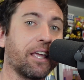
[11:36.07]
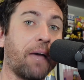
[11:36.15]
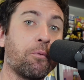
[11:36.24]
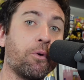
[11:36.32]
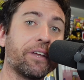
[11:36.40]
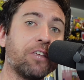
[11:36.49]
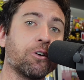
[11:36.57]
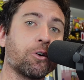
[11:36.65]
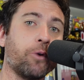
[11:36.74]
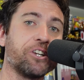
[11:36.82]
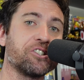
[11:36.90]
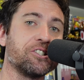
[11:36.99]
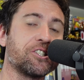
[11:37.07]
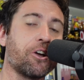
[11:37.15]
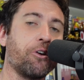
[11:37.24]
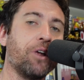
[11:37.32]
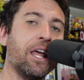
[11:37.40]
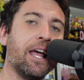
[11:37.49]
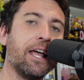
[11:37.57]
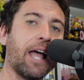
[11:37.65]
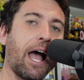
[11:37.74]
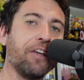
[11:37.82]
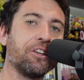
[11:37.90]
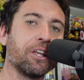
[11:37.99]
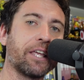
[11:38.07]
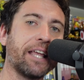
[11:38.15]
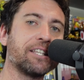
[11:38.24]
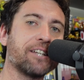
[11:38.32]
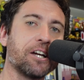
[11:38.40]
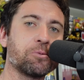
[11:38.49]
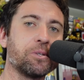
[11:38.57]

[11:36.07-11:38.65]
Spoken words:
And we want to get your questions, so you can get in touch